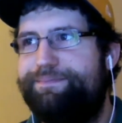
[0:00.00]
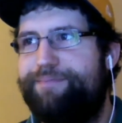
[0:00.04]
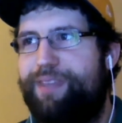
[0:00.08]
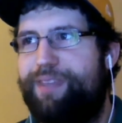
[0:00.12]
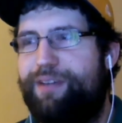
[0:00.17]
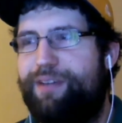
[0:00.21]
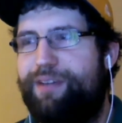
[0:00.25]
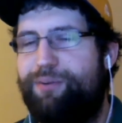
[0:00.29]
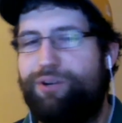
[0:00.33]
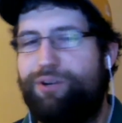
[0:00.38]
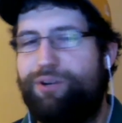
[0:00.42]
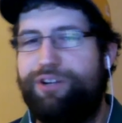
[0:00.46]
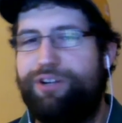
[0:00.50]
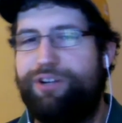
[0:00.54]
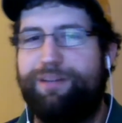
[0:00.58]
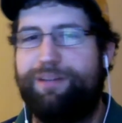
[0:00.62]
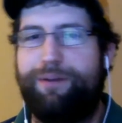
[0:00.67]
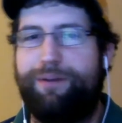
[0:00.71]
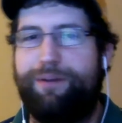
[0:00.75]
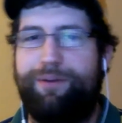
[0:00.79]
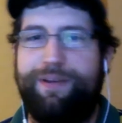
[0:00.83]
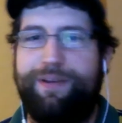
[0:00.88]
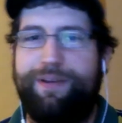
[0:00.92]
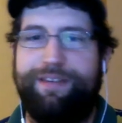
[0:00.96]
We're going to talk
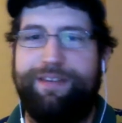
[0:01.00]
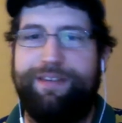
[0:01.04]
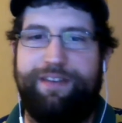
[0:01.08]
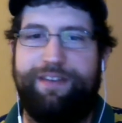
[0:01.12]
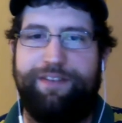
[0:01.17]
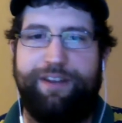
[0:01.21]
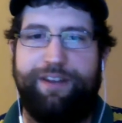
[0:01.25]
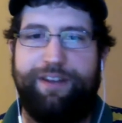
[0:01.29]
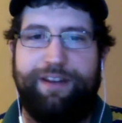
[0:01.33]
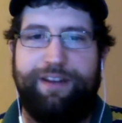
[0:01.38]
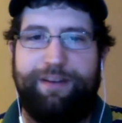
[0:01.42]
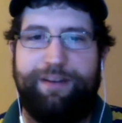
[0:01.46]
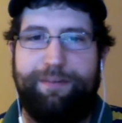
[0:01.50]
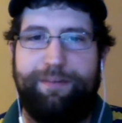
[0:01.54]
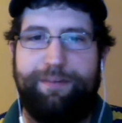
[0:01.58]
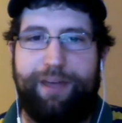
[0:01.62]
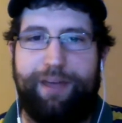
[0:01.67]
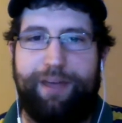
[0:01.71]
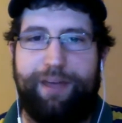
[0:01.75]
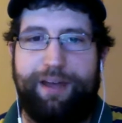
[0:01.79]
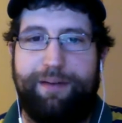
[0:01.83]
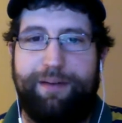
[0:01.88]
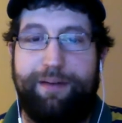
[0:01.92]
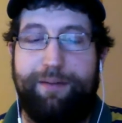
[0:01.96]
about Week 7,
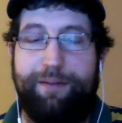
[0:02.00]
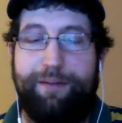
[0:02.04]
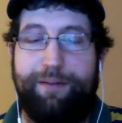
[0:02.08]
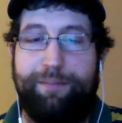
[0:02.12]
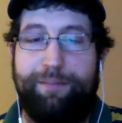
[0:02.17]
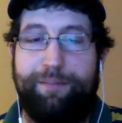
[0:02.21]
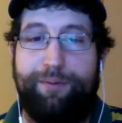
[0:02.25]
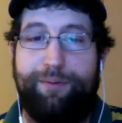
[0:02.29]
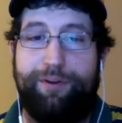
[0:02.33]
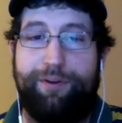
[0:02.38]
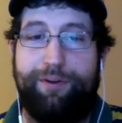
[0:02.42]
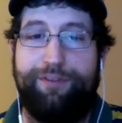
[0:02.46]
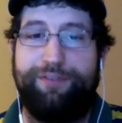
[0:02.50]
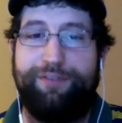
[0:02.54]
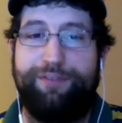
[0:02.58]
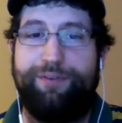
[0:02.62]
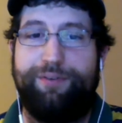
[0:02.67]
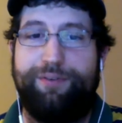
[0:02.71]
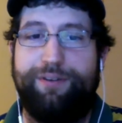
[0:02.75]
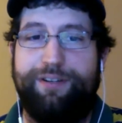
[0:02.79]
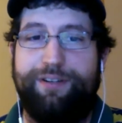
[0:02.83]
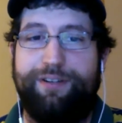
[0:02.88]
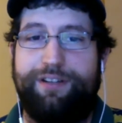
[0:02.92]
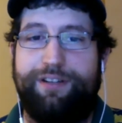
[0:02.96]
but we're also
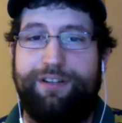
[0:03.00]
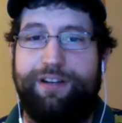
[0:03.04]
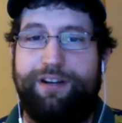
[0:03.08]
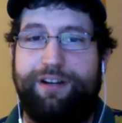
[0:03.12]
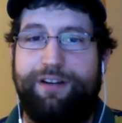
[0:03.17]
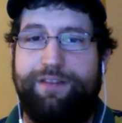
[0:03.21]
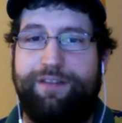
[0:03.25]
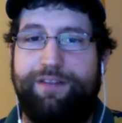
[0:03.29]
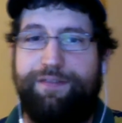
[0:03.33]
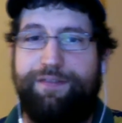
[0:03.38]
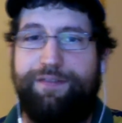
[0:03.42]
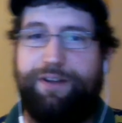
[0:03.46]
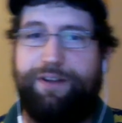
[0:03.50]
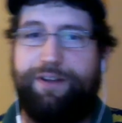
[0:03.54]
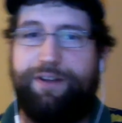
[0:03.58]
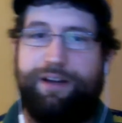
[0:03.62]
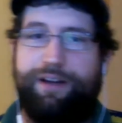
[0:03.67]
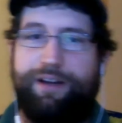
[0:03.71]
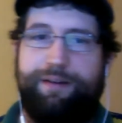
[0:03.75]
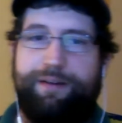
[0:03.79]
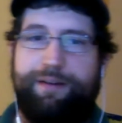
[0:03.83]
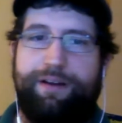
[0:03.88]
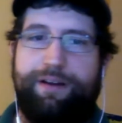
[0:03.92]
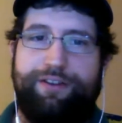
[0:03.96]
going to talk
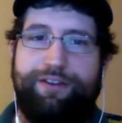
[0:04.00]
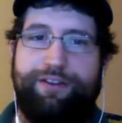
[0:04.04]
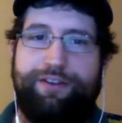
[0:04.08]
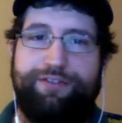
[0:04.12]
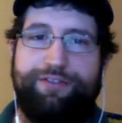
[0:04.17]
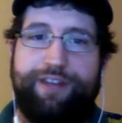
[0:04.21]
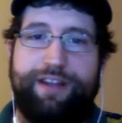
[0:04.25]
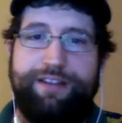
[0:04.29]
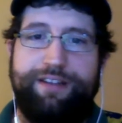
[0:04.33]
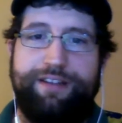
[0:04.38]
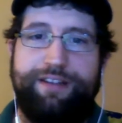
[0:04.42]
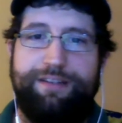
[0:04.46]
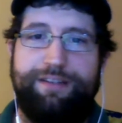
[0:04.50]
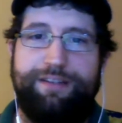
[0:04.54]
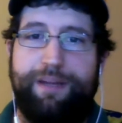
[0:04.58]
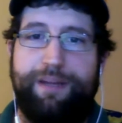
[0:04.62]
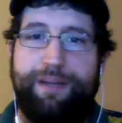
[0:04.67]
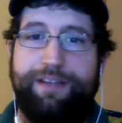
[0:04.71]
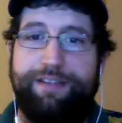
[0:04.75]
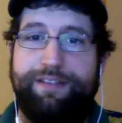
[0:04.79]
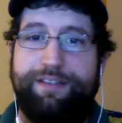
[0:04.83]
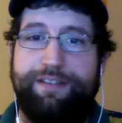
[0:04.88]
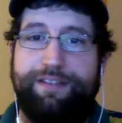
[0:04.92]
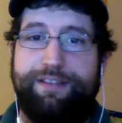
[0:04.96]
on a strategy
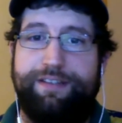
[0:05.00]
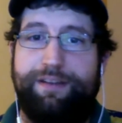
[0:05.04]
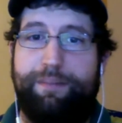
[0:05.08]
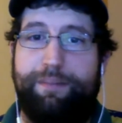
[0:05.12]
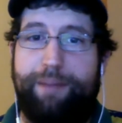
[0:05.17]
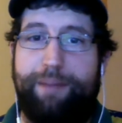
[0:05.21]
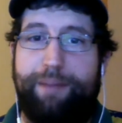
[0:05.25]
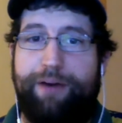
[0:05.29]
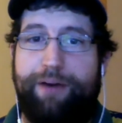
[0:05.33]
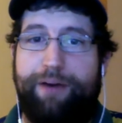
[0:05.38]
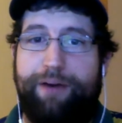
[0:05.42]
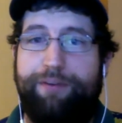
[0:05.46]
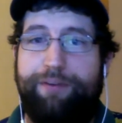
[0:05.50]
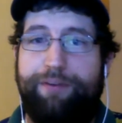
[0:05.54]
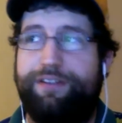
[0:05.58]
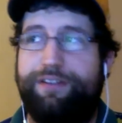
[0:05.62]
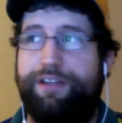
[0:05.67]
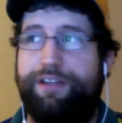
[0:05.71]
basis about